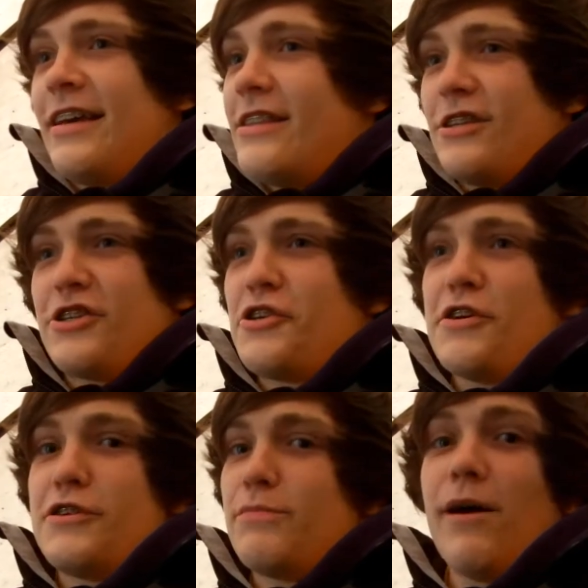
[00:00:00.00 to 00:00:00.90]
There's a
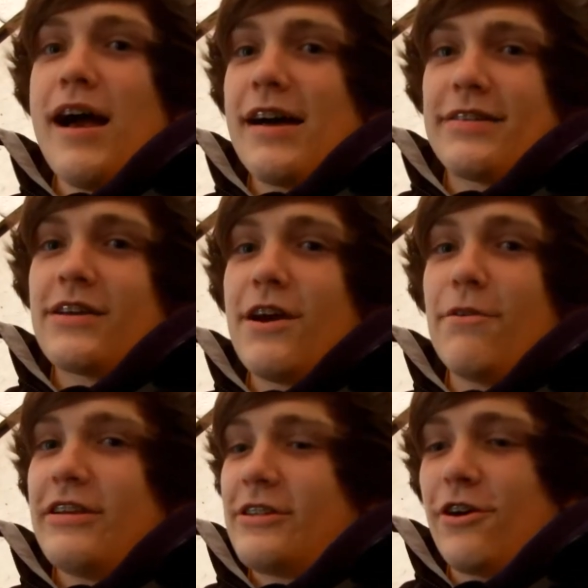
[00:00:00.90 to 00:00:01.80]
certain spot it has to go, and
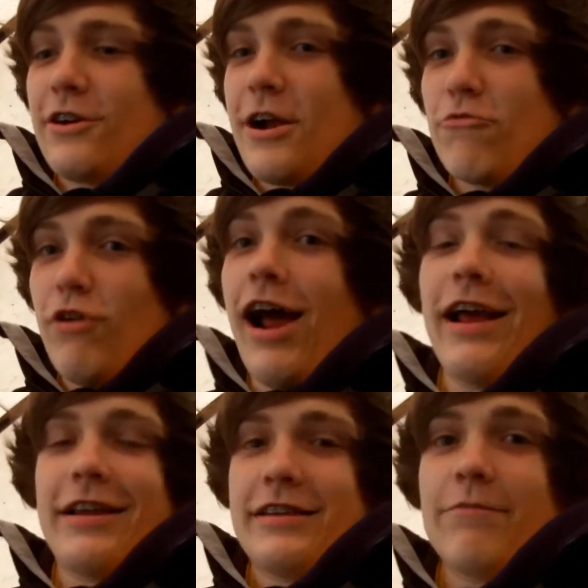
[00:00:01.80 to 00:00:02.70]
it's got to go right,
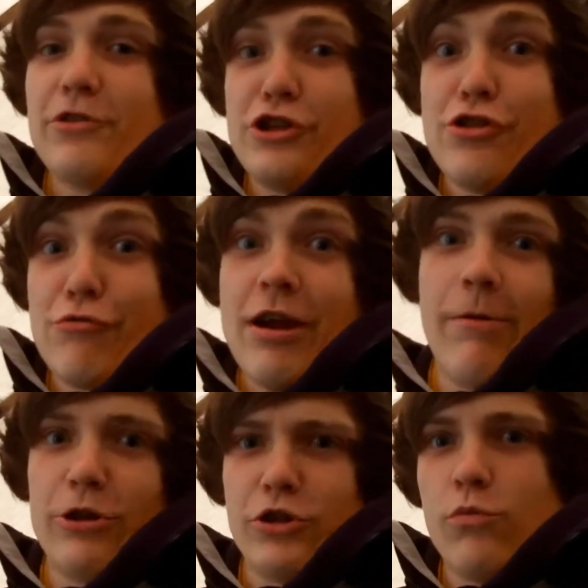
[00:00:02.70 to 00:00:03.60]
because I'm fishing three
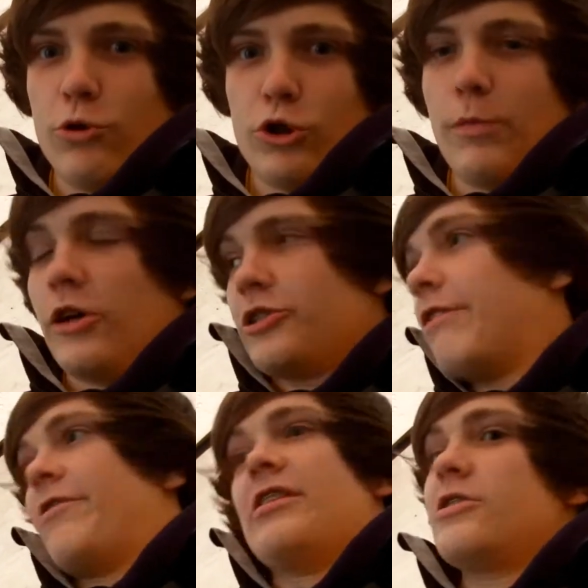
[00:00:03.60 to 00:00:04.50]
rods on one spot, so
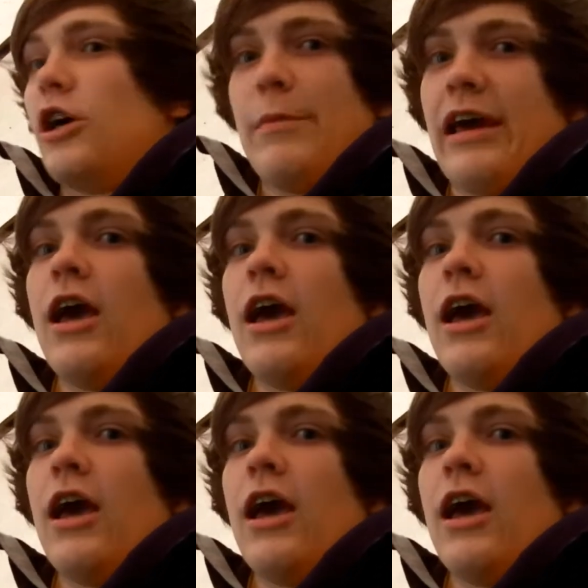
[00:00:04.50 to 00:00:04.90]
everything's got to be